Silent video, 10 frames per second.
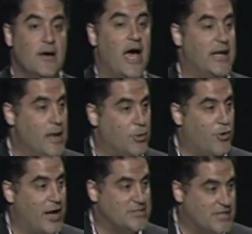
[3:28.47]
and
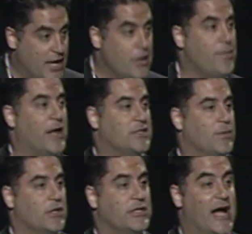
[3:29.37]
Democrats cared about the
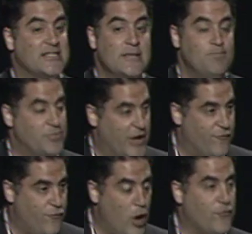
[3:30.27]
middle class, they
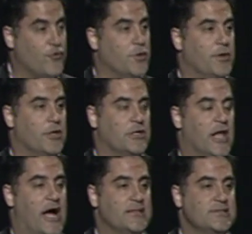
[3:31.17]
fought for the middle
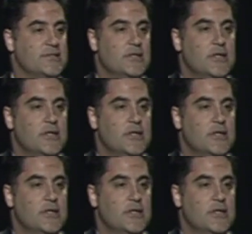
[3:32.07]
class.